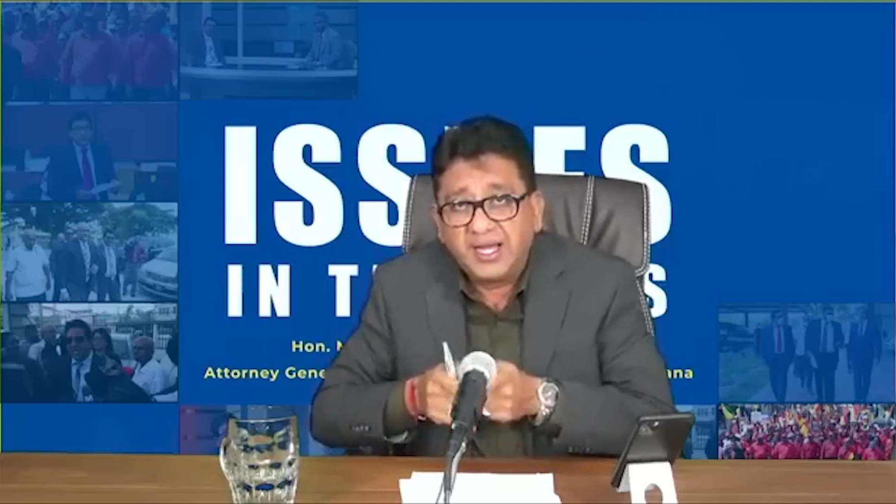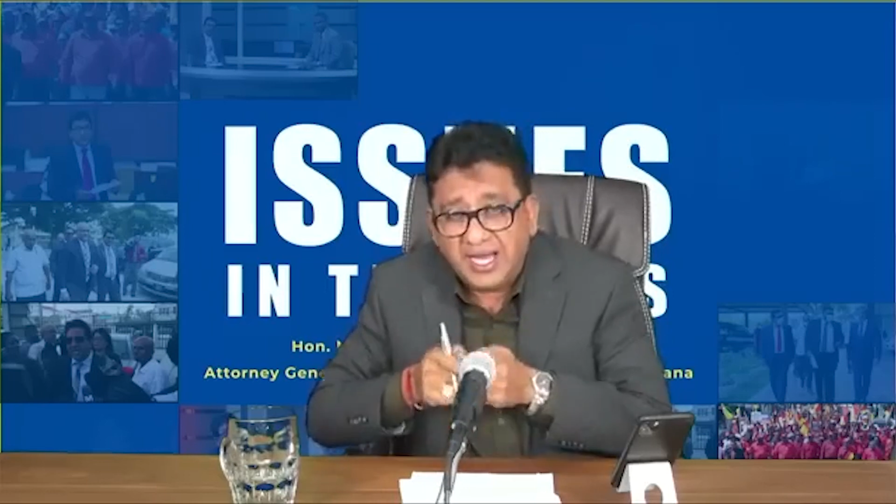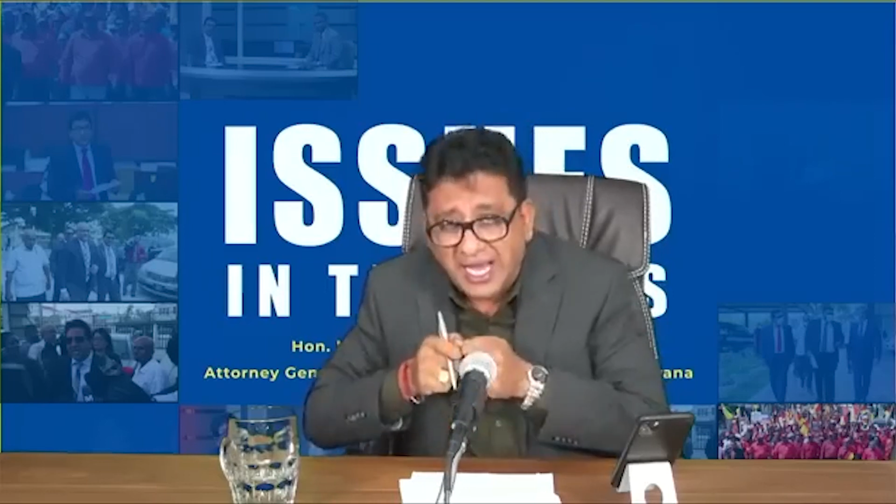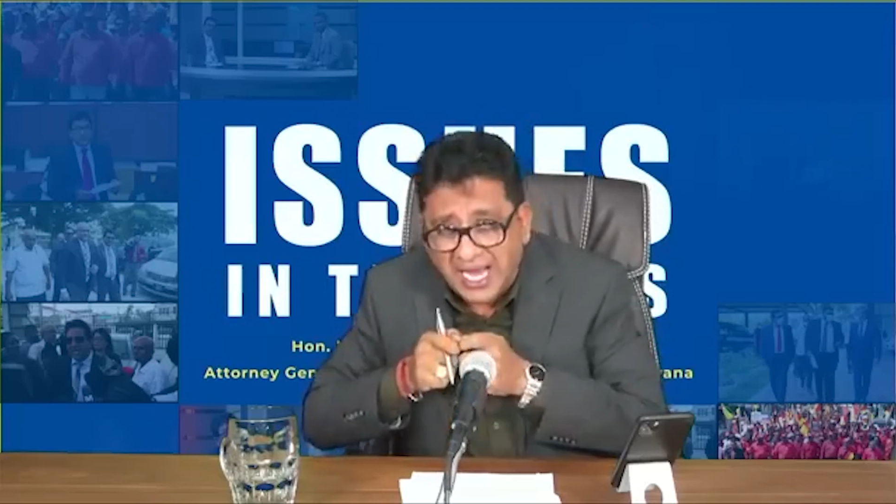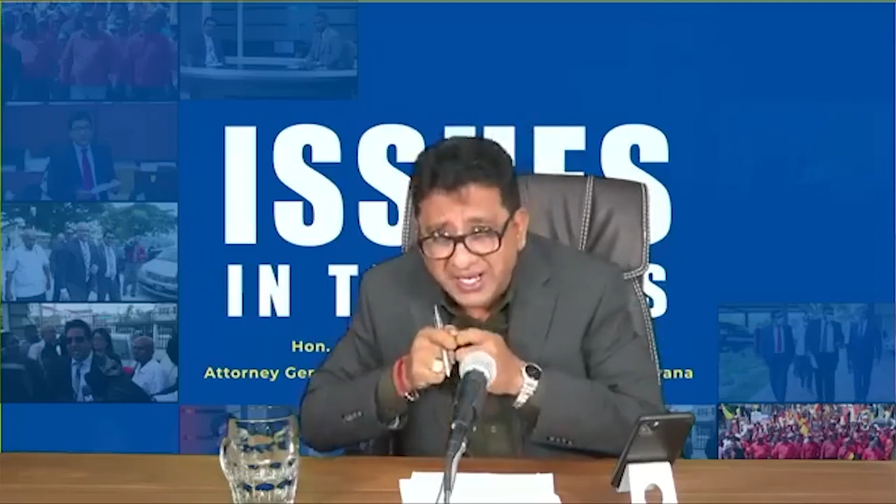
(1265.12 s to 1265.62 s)

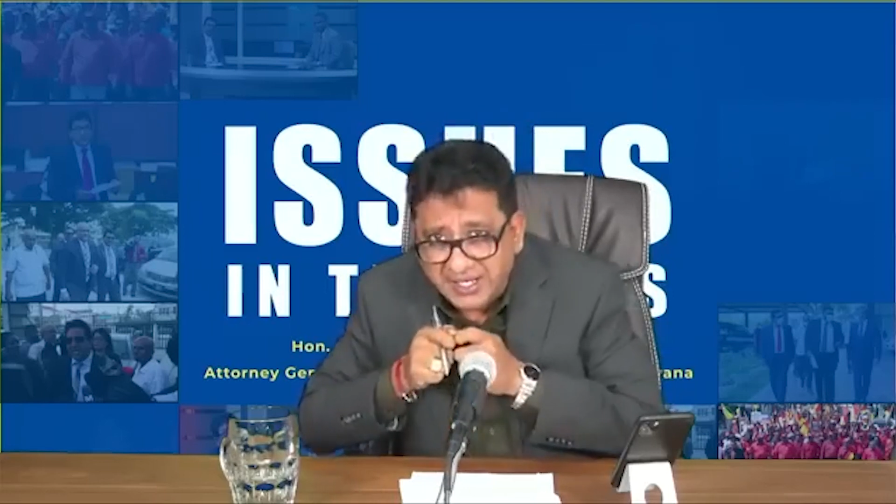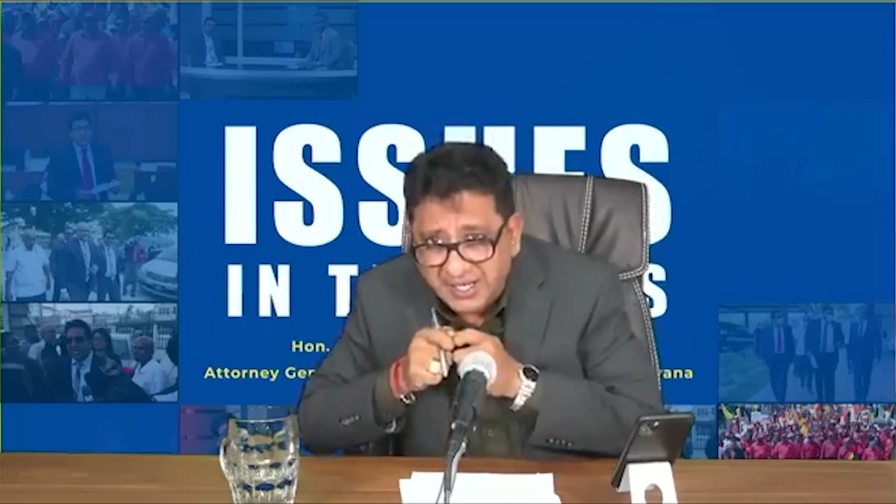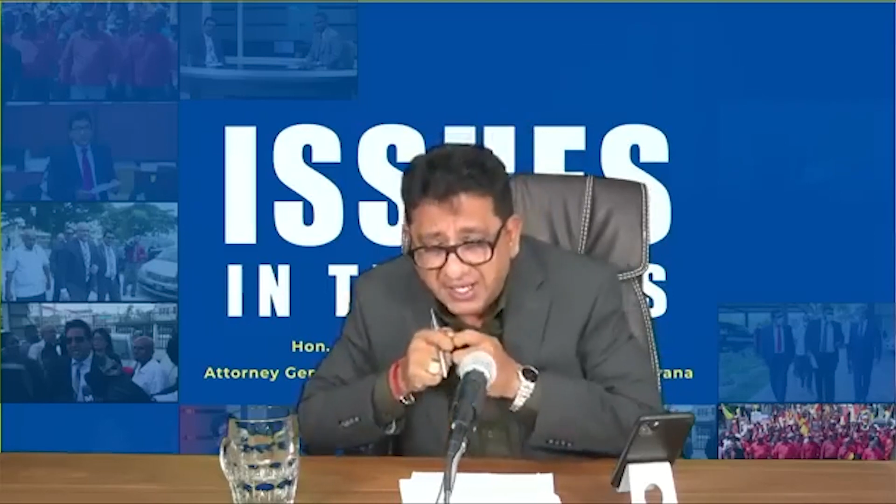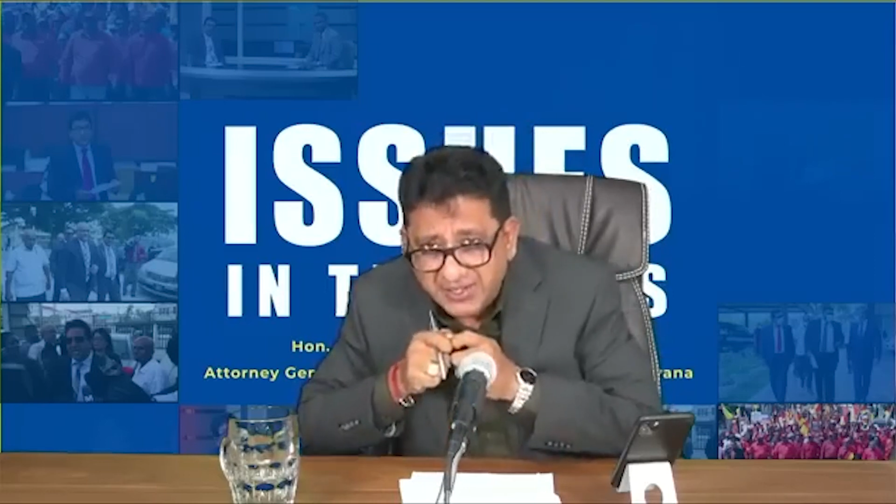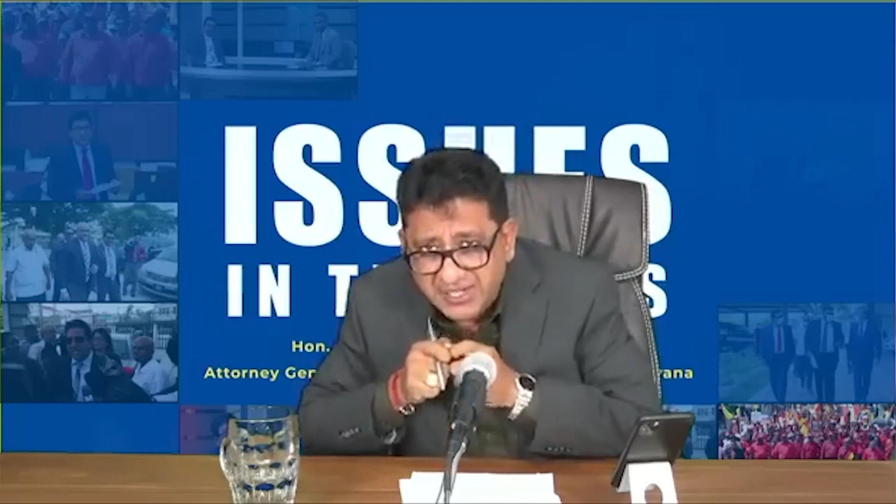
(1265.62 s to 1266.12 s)
and
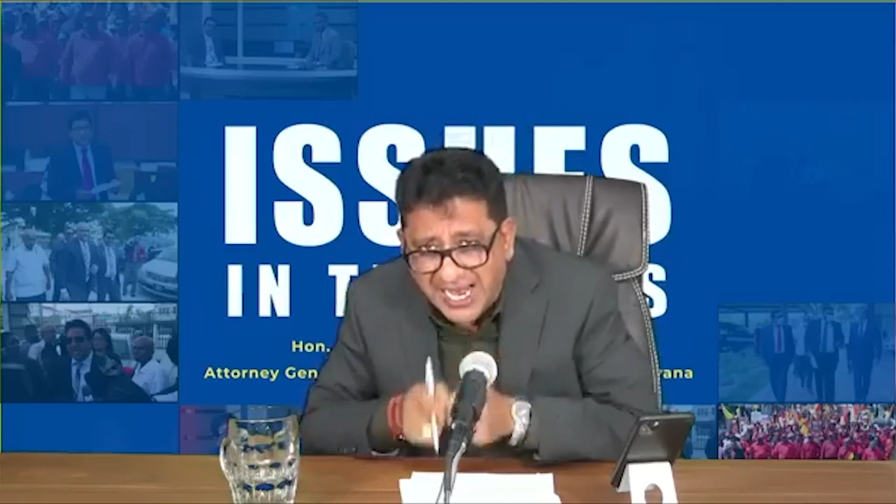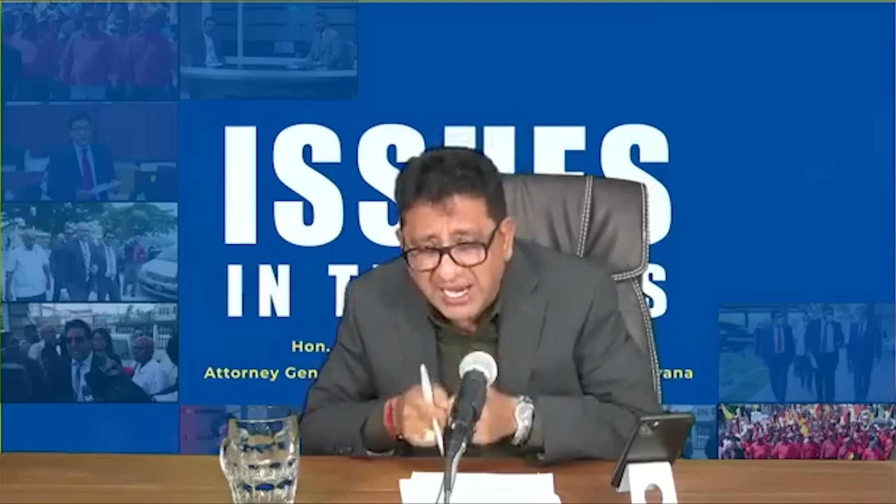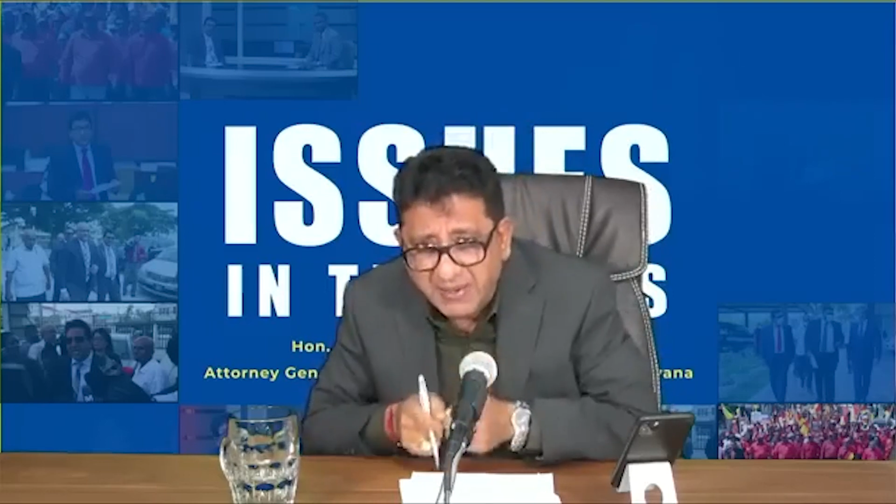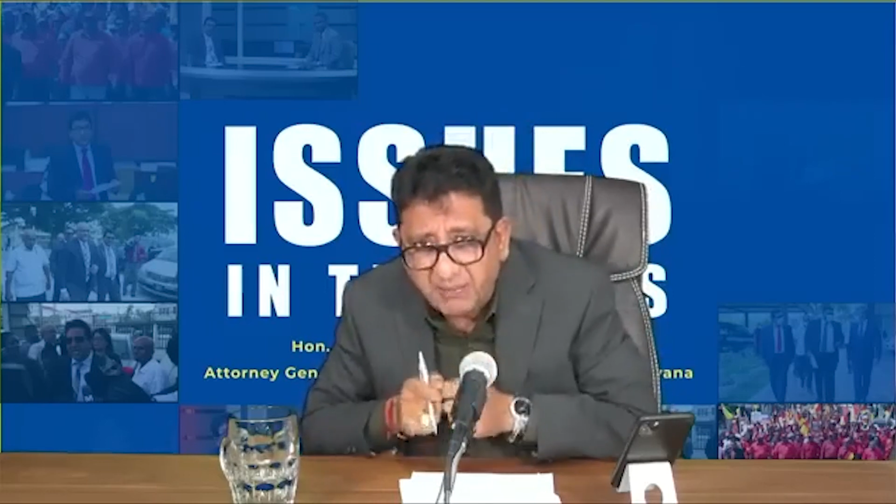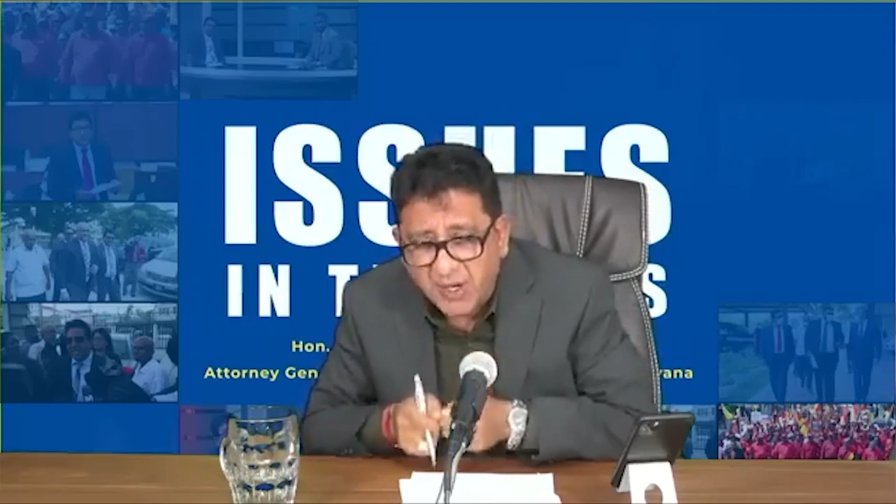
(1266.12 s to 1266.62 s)
shall
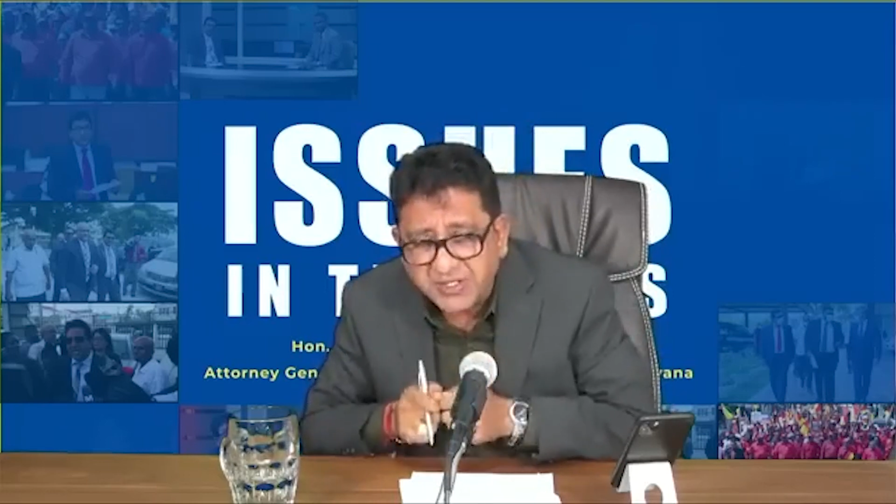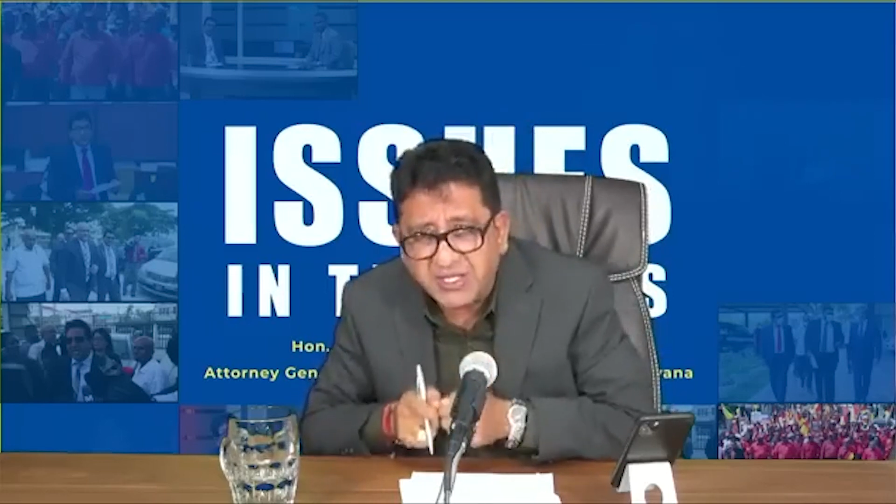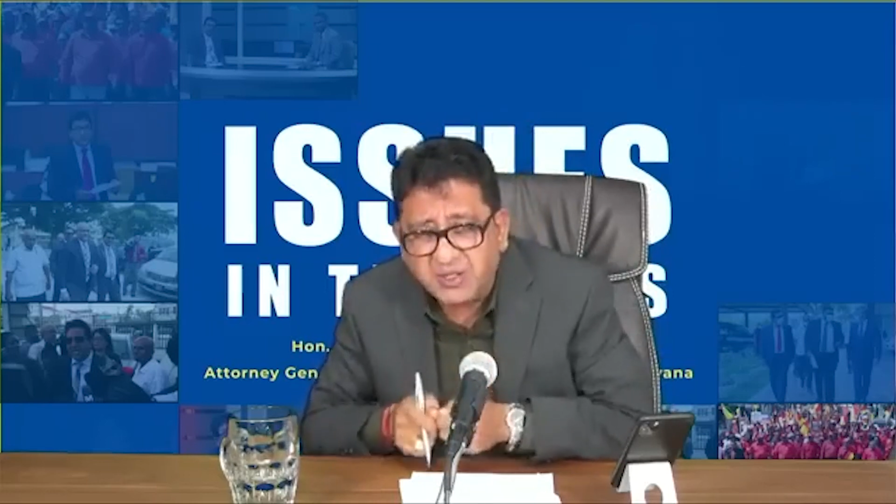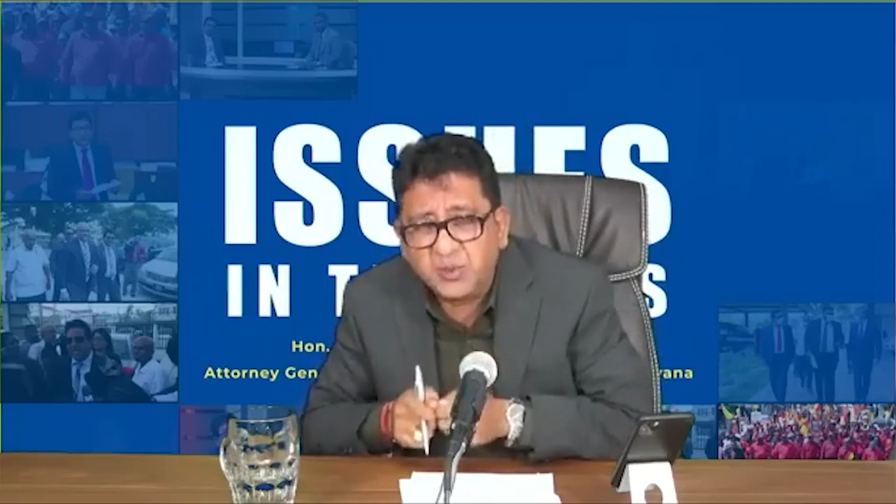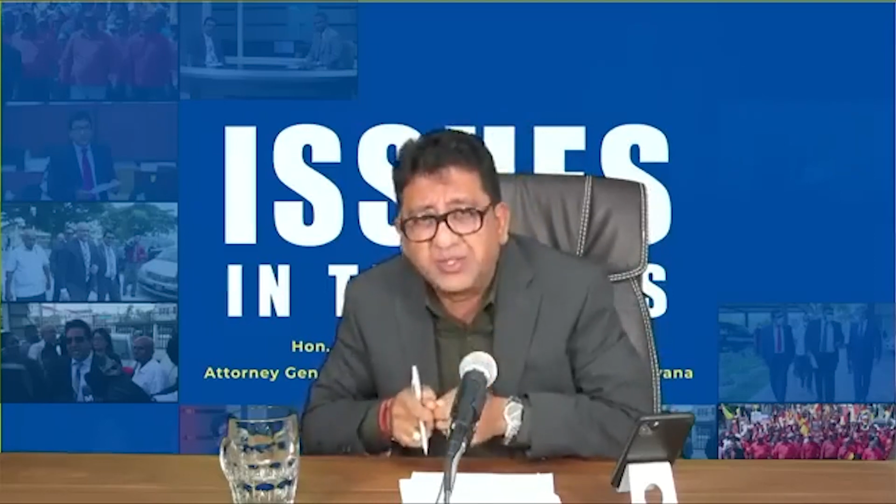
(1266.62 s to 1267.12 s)
be
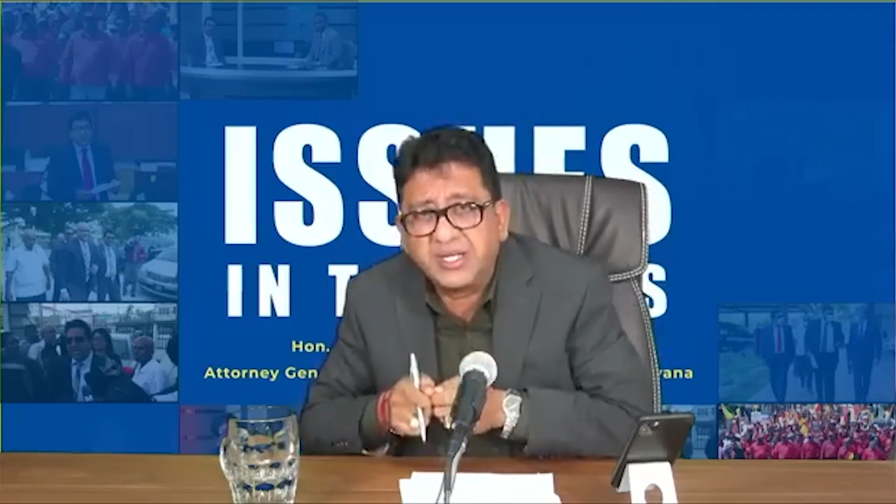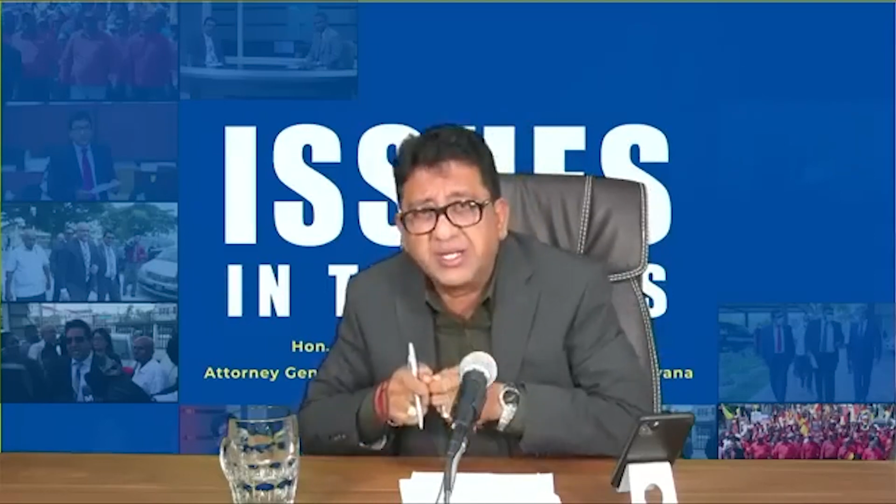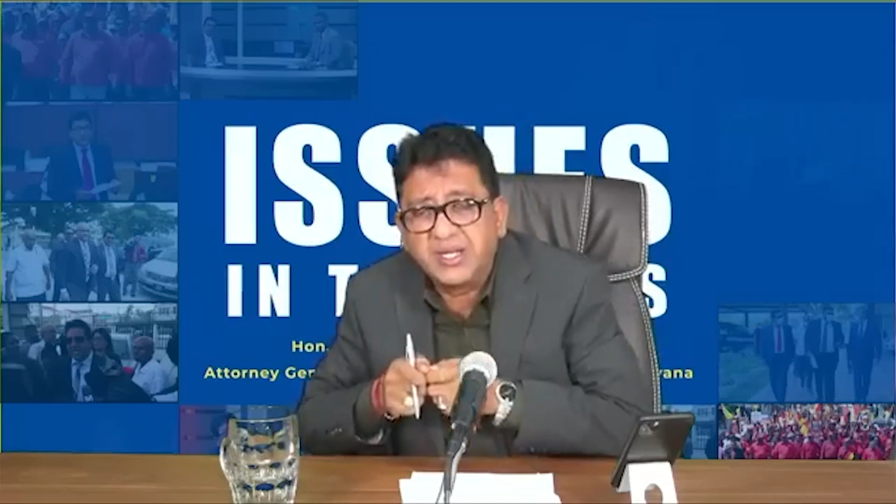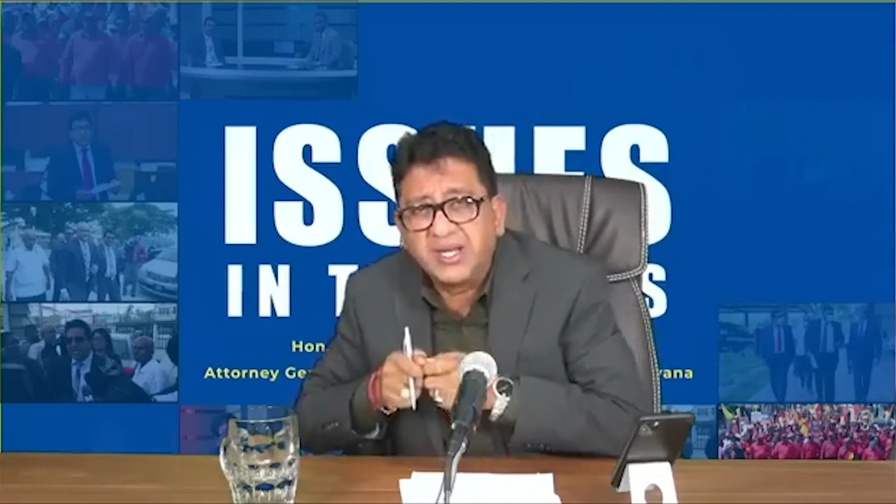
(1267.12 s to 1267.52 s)
prosecuted